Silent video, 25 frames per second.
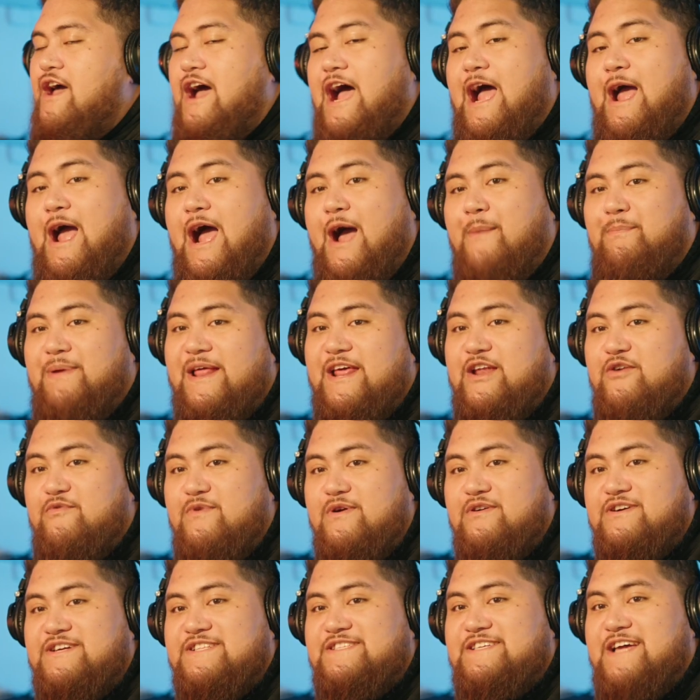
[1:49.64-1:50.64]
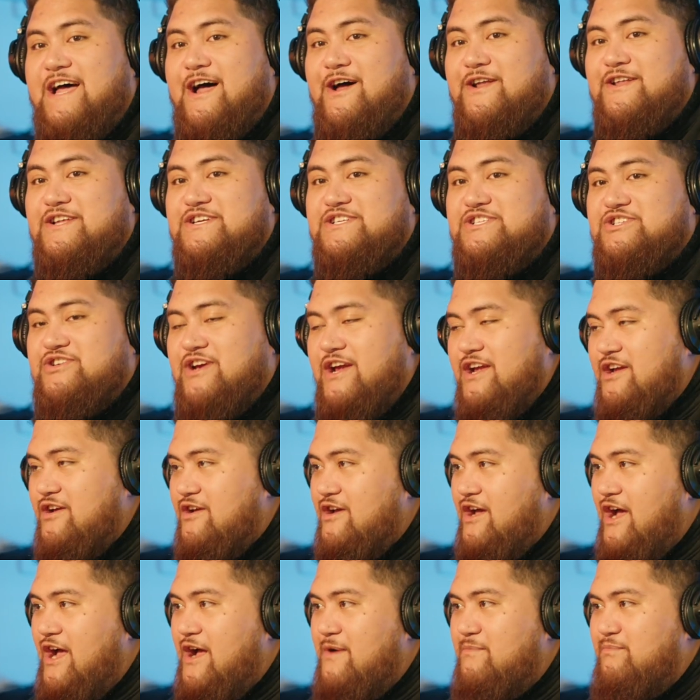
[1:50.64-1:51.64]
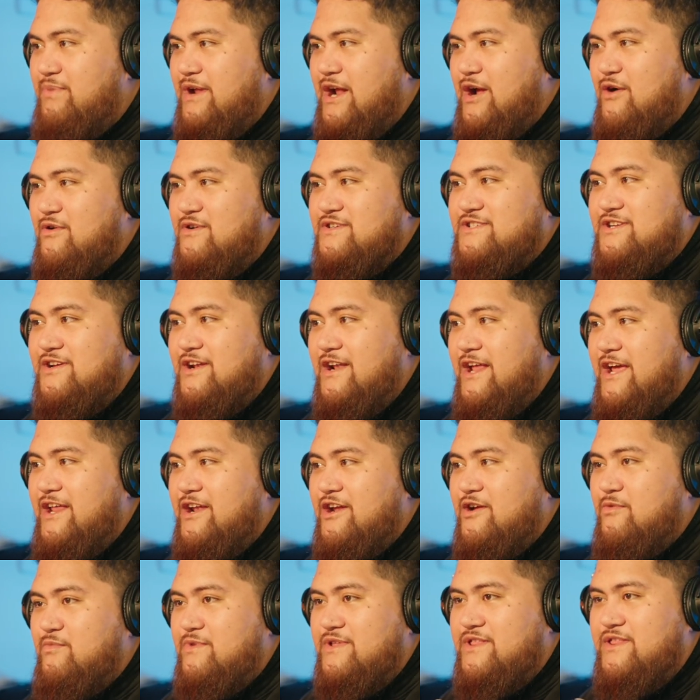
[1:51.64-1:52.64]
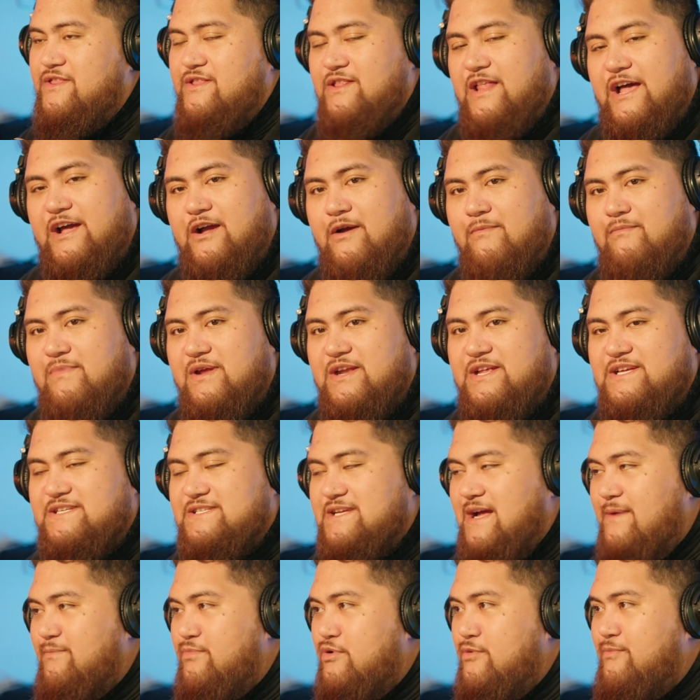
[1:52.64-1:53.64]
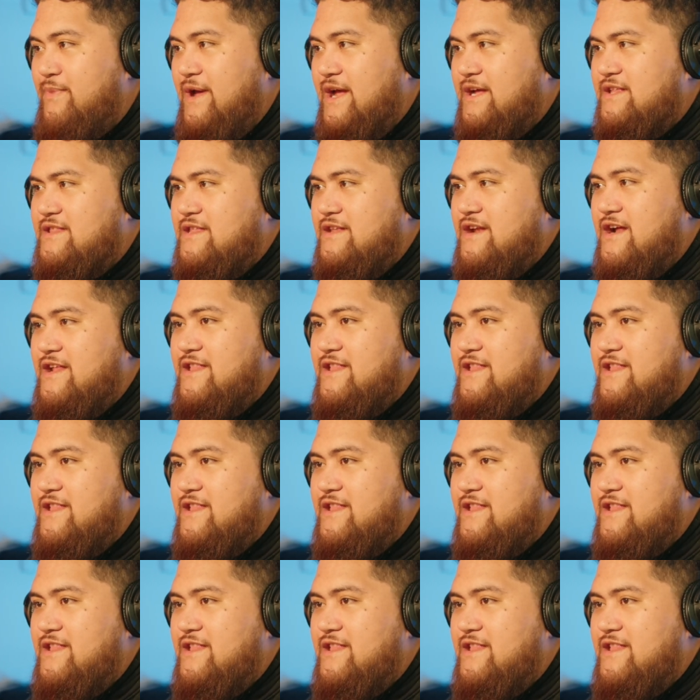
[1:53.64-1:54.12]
I played a real guitar on this track, but I also laid it with like a MIDI sample pack that I